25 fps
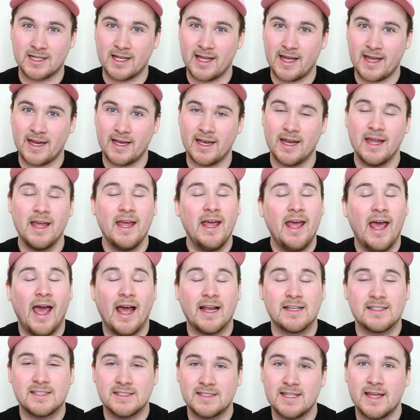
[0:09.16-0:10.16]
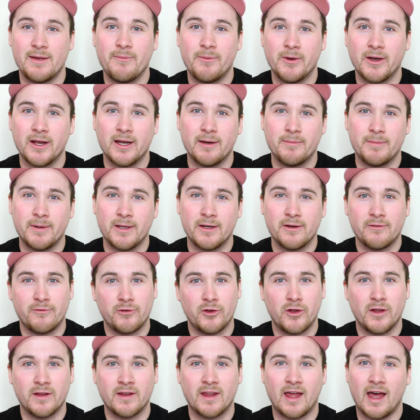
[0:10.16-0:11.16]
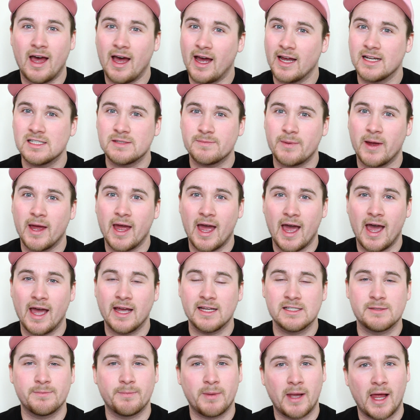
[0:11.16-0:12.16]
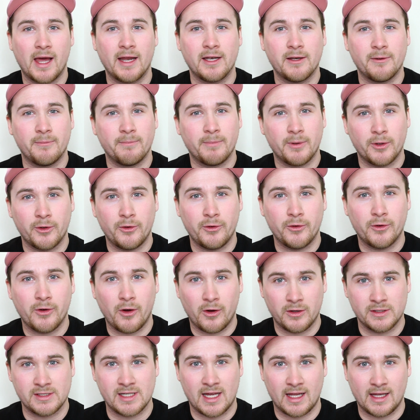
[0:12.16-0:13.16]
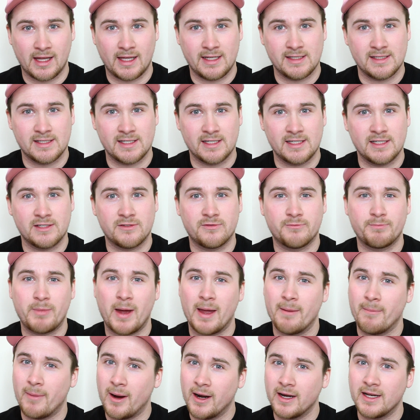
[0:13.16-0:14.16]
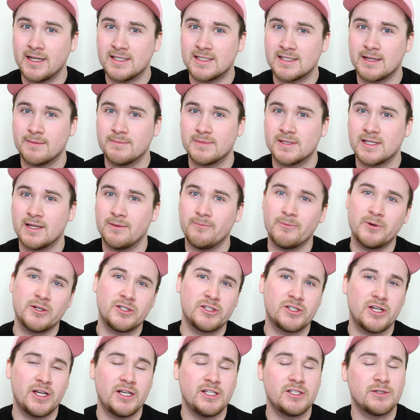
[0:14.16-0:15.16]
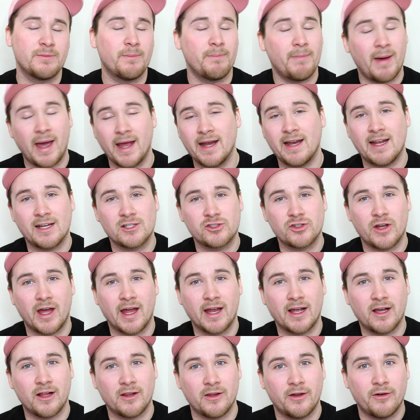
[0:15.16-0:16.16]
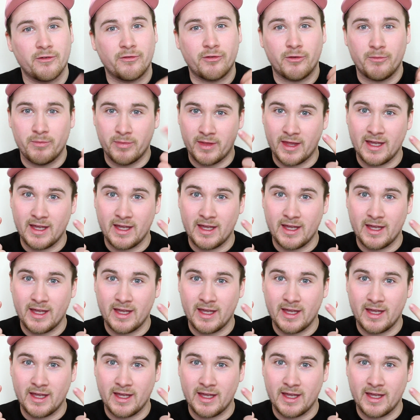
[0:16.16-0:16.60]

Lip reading: Glenn, and today we're going to be reviewing the iSpyEyes Platinum Blue contact lenses by Marnie Simpson, which change my natural eye colour from